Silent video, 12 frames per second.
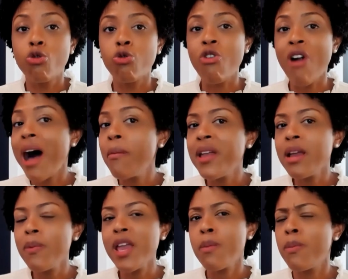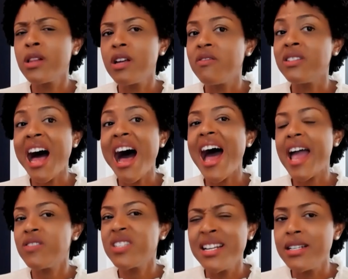robbing people of
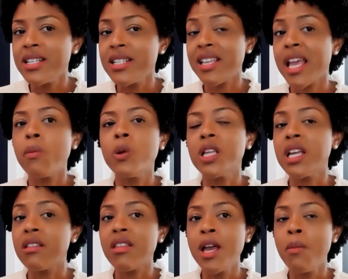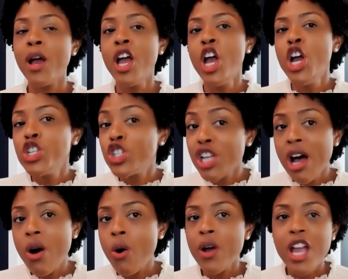lives and disabling them.
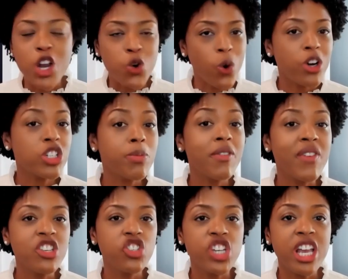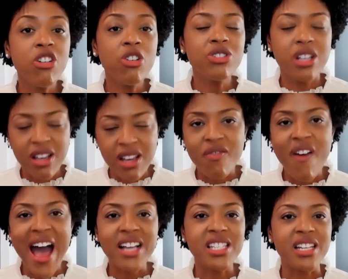So, in order to prevent shingles, get
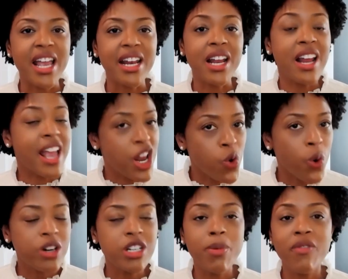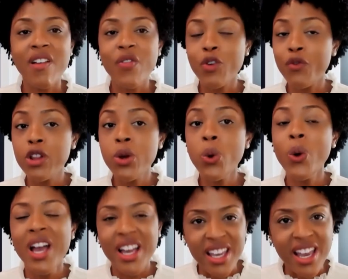vaccinated. In order to prevent the flu,
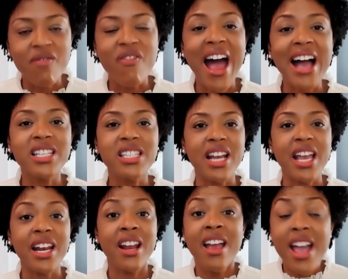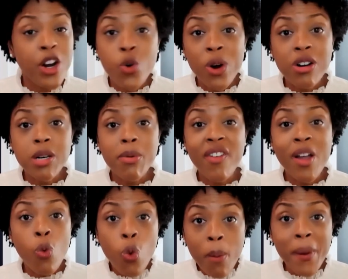get vaccinated. In order to
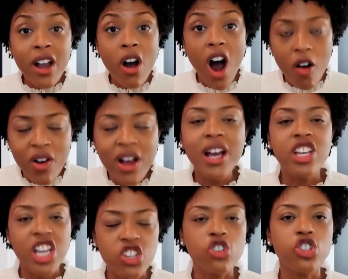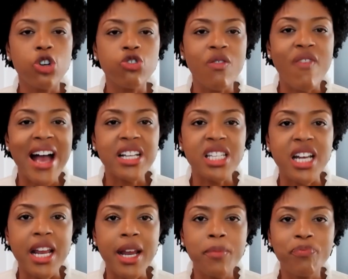prevent whooping cough, get your children
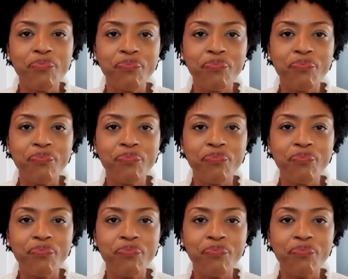vaccinated.